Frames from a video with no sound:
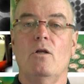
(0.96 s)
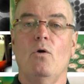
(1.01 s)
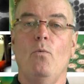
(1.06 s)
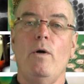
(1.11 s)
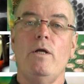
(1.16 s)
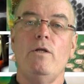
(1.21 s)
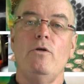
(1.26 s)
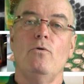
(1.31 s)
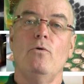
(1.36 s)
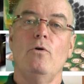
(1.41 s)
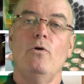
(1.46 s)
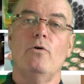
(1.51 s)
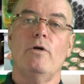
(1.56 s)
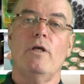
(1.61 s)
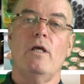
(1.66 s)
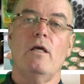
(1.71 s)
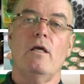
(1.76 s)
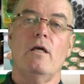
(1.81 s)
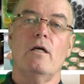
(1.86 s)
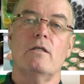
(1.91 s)
Now, when you're
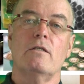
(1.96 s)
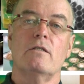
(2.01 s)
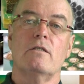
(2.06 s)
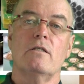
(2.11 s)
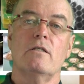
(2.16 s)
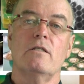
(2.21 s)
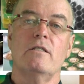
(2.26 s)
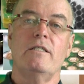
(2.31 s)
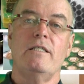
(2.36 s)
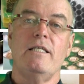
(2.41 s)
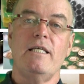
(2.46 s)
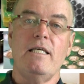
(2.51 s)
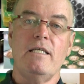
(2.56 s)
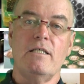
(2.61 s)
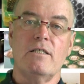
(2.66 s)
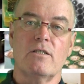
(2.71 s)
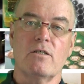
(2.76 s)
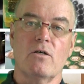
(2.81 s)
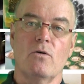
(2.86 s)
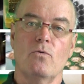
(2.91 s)
looking at
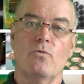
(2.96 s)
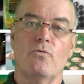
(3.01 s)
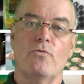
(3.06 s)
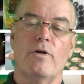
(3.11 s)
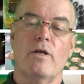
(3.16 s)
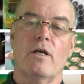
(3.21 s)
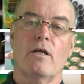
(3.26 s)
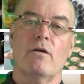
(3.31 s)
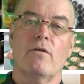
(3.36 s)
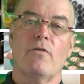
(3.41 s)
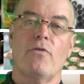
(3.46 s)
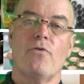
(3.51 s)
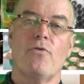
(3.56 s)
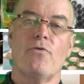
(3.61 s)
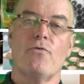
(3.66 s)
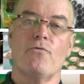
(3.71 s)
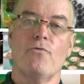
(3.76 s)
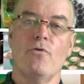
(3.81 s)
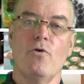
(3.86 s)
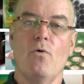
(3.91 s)
desoldering
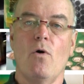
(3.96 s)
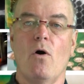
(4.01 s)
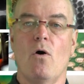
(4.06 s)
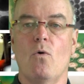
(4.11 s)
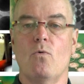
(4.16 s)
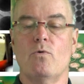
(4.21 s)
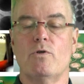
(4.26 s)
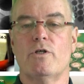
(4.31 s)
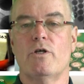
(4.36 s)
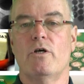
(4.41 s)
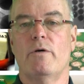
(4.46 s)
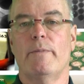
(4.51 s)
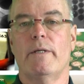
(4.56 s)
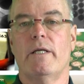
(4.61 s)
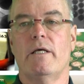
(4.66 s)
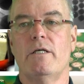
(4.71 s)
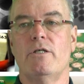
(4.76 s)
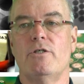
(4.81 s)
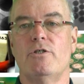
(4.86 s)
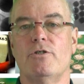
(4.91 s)
through-hole
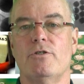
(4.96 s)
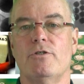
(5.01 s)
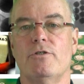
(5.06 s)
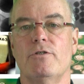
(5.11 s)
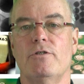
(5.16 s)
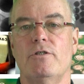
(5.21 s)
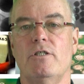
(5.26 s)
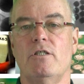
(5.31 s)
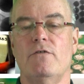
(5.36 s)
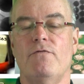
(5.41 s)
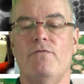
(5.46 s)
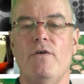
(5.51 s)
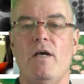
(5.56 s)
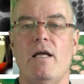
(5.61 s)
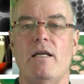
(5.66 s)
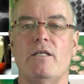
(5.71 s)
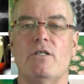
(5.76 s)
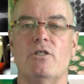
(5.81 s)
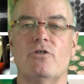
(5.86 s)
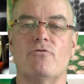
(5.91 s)
terminations, it's
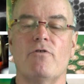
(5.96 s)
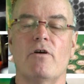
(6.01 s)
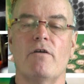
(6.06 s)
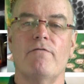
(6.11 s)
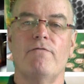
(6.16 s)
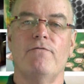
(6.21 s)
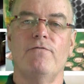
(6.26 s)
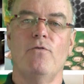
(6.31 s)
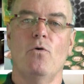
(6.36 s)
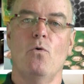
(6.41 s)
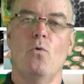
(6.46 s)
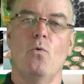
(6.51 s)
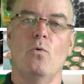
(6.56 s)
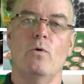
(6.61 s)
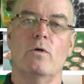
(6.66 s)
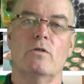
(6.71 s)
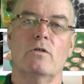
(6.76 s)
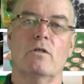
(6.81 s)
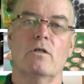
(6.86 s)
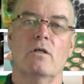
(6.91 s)
fairly
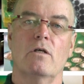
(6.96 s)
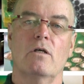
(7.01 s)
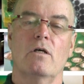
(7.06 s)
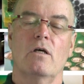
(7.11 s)
straightforward.